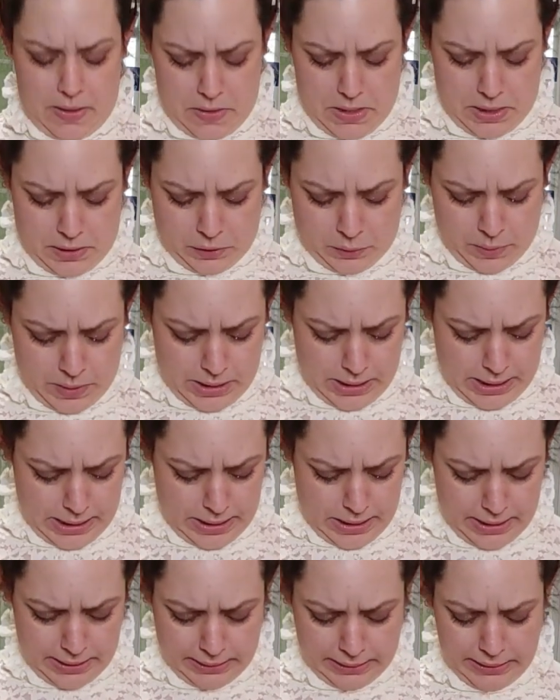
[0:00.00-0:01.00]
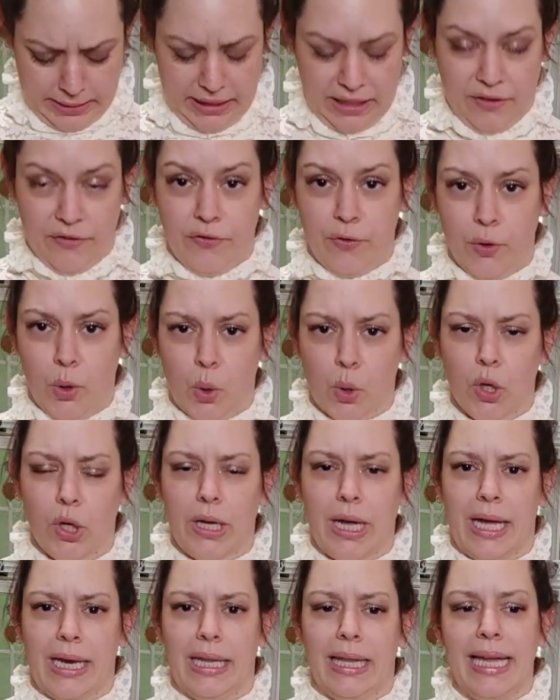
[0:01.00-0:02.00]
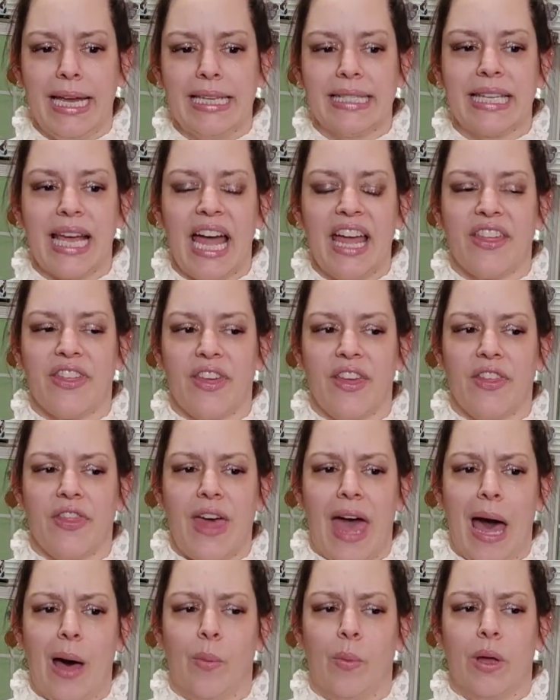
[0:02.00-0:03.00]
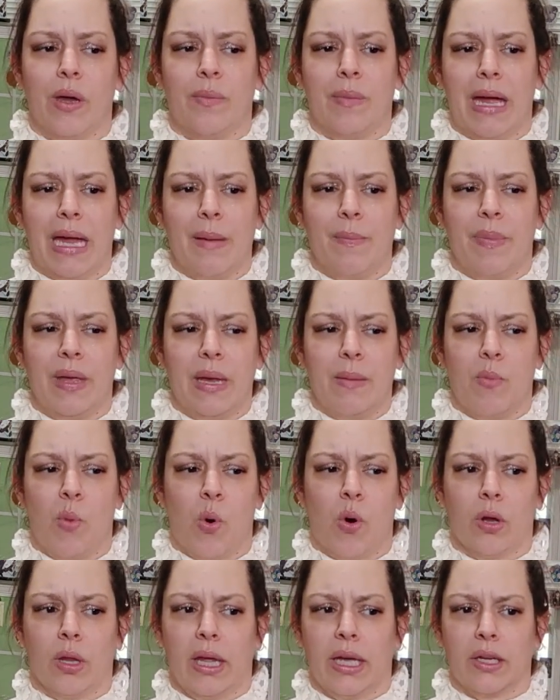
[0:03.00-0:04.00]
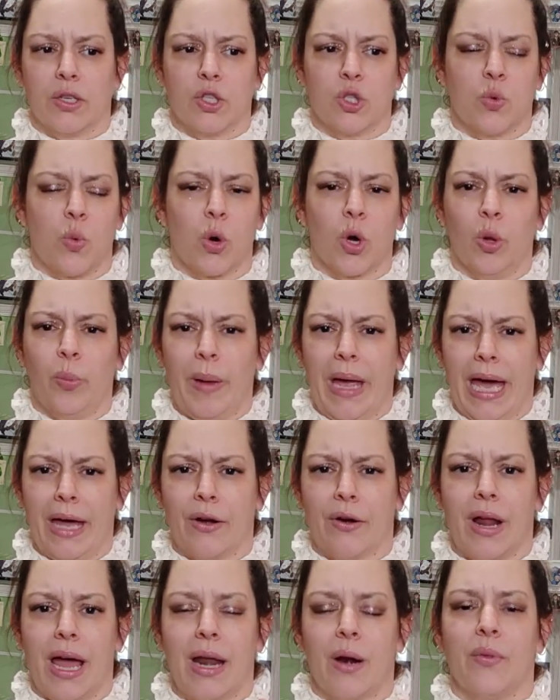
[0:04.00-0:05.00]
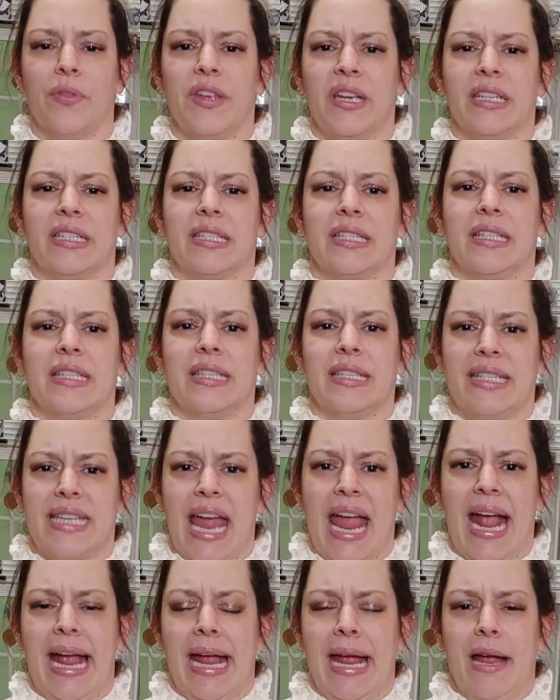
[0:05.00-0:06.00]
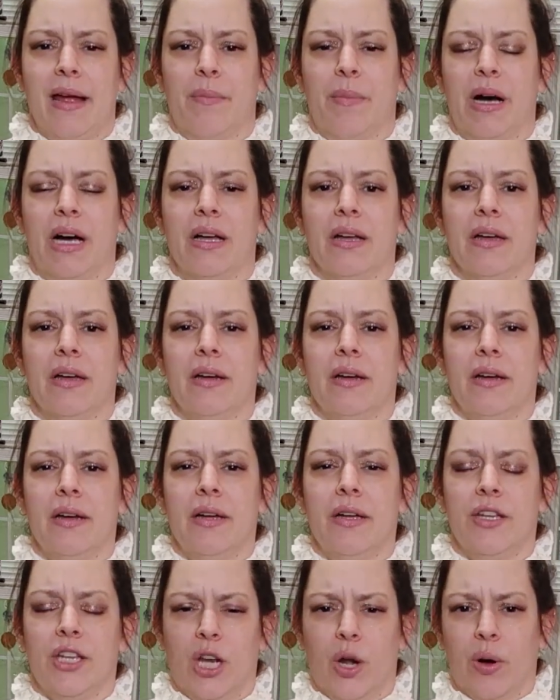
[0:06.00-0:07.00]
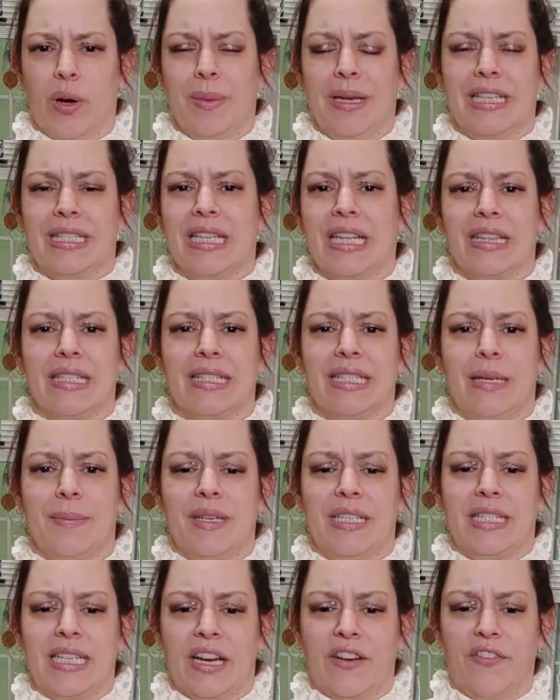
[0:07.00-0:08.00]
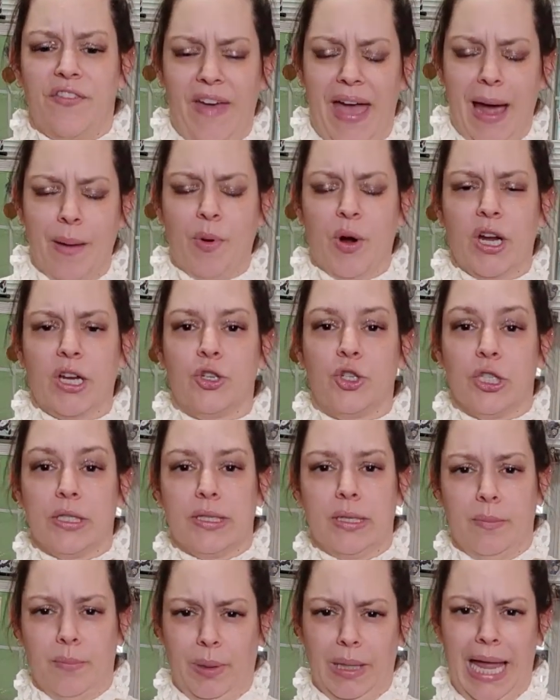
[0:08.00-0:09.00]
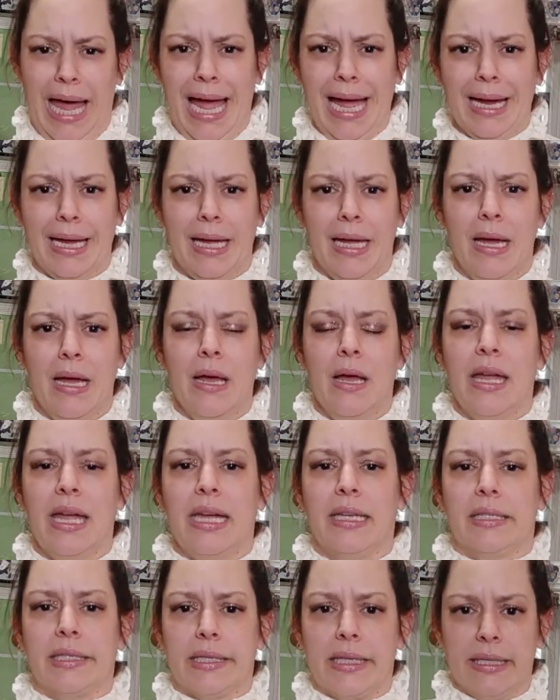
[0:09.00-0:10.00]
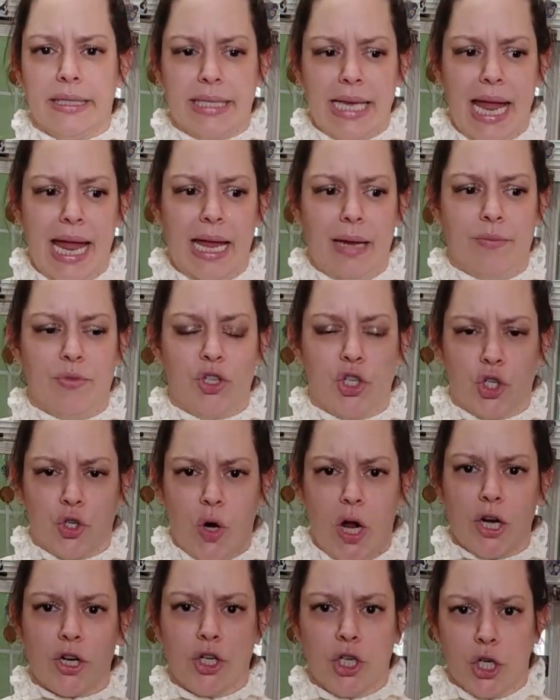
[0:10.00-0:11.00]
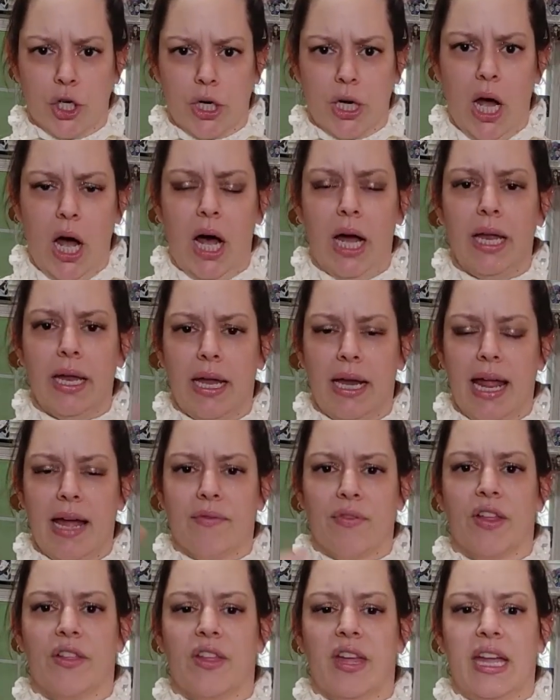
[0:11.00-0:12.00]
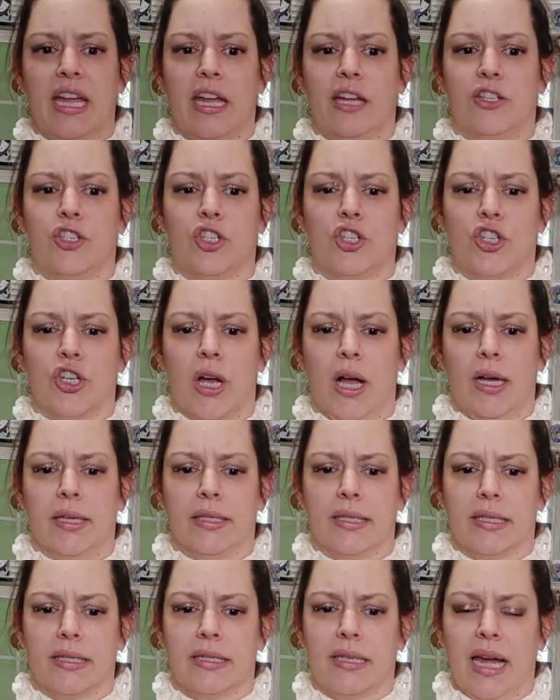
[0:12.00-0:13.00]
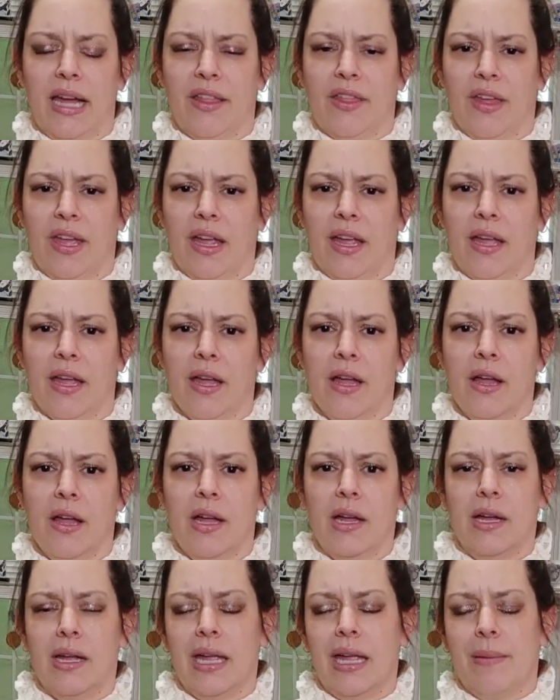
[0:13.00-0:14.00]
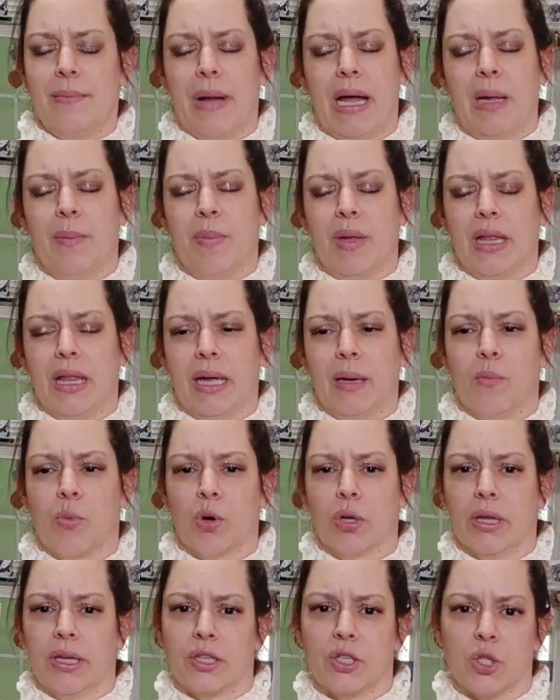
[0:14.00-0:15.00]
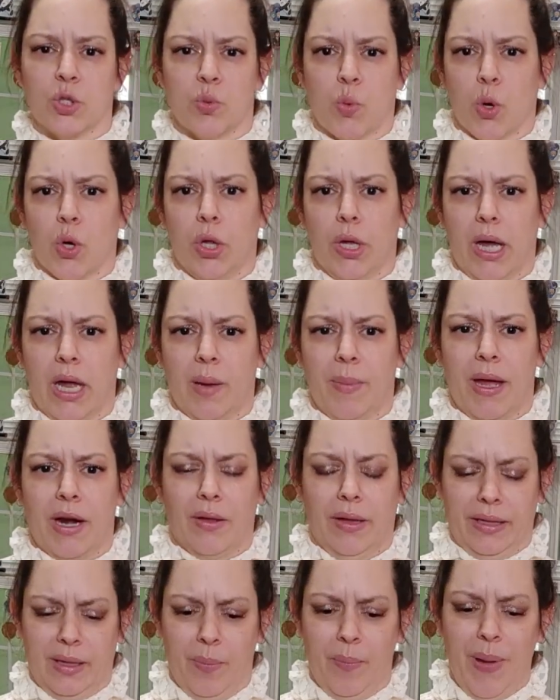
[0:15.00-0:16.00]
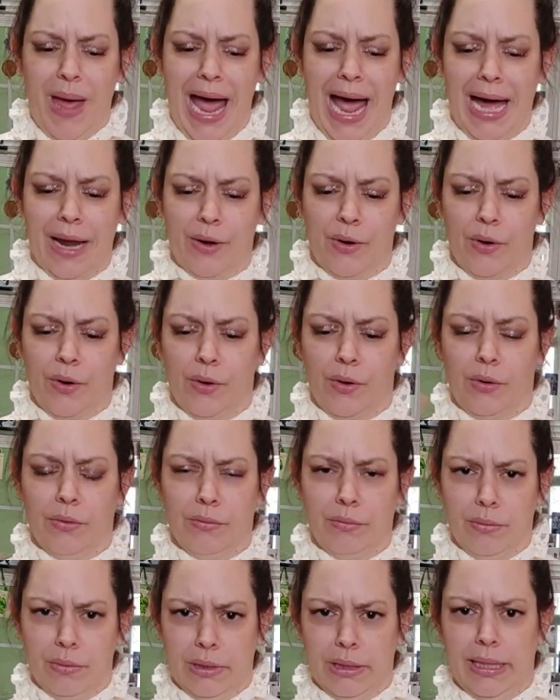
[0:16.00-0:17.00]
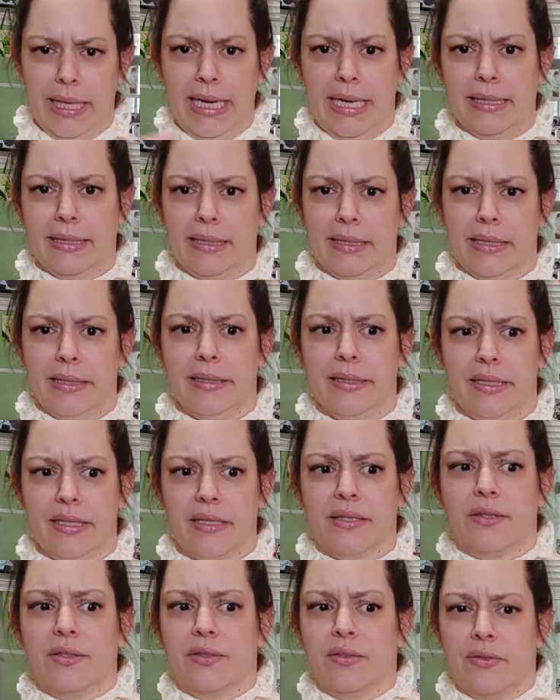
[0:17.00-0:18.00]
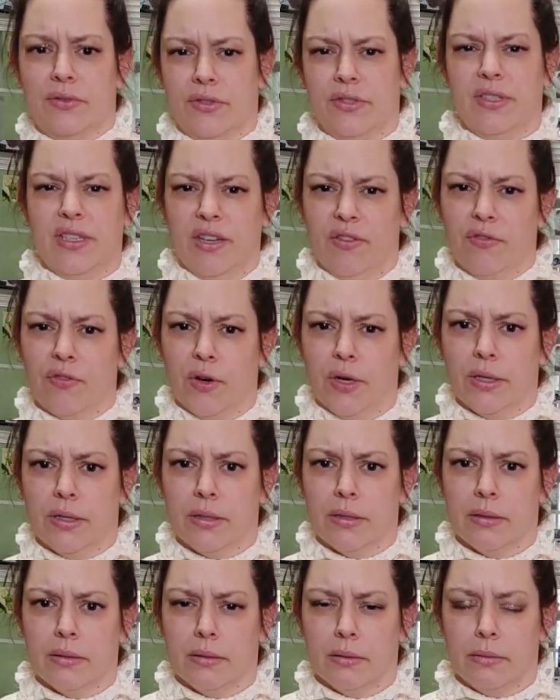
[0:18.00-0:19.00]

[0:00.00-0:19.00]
on this one, like this is like a floral kind of lace. I think that one might be more like a swirl pattern. I don't think it's the same, you know what I mean? It's not the same exact fabric, just in black. It's the same structure, cut, and everything. It's just, I think it might be like more like swirl kind of pattern. Like the pattern lace is different.